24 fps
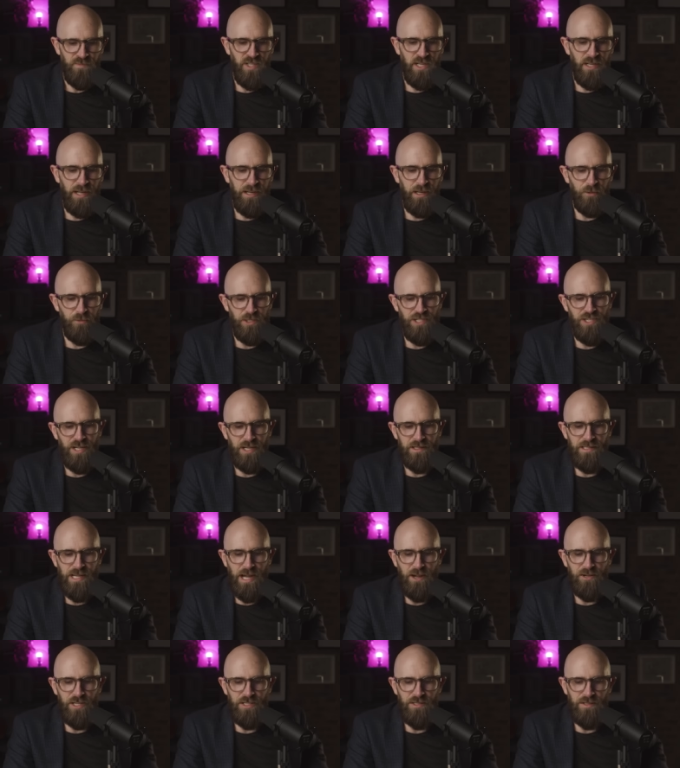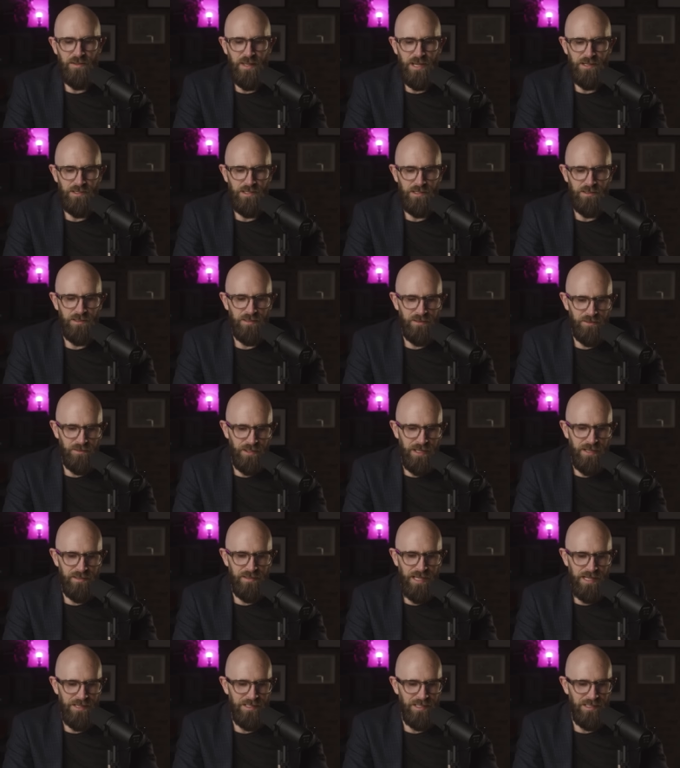The clinic was shut down in
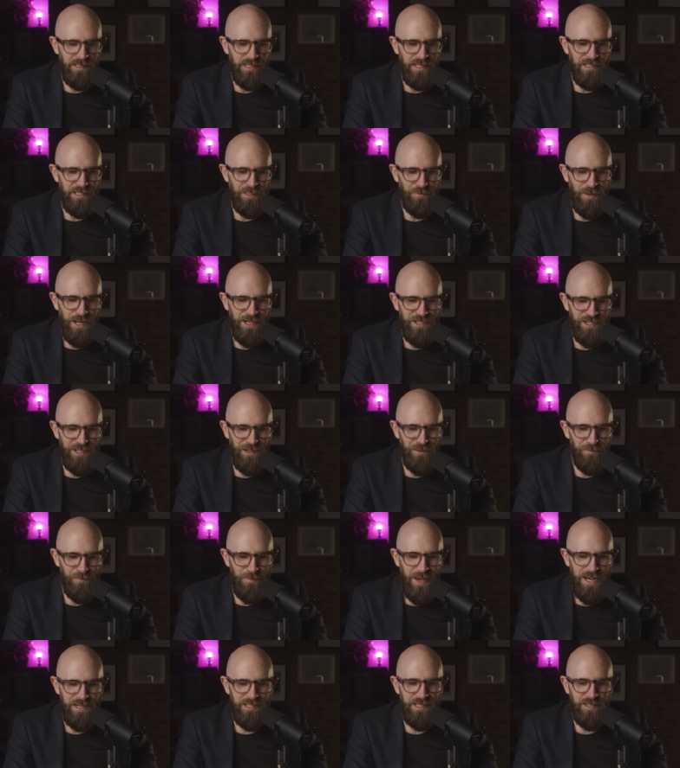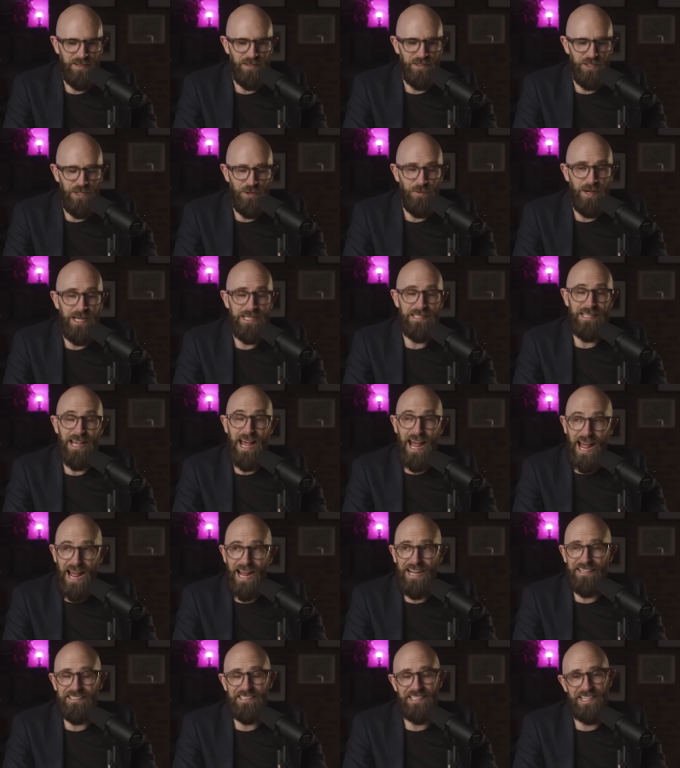2003 thanks to the intervention of Mexican, US,
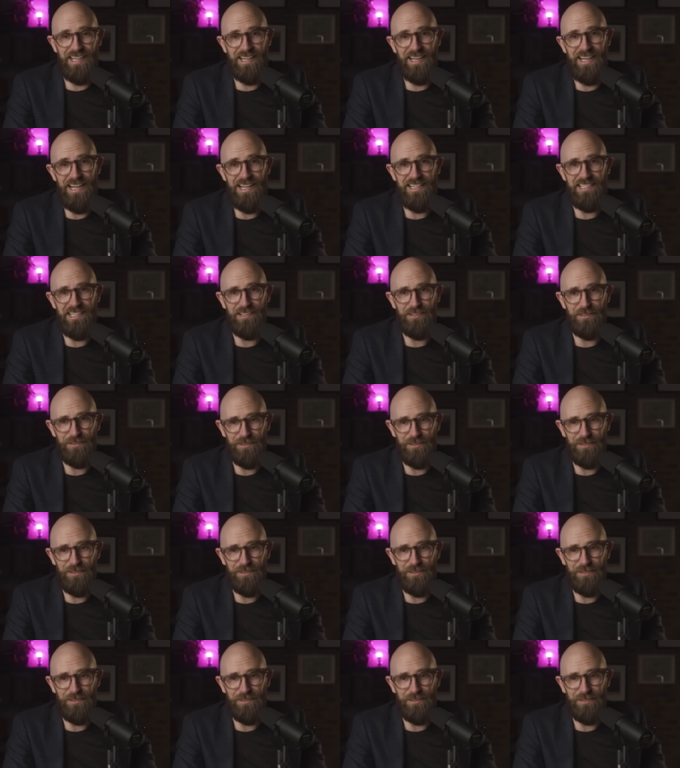and Canadian